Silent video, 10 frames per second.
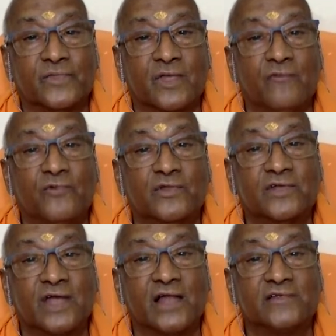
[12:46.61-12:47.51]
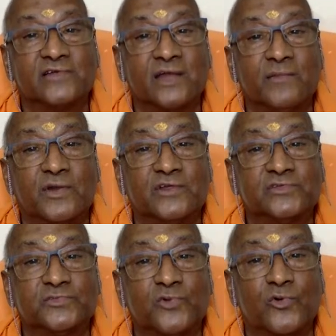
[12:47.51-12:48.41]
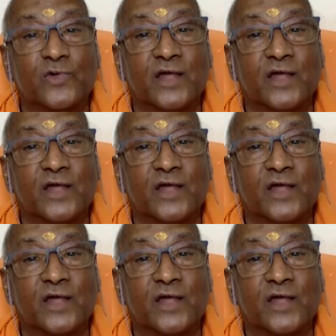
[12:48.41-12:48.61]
Everything else can be disproved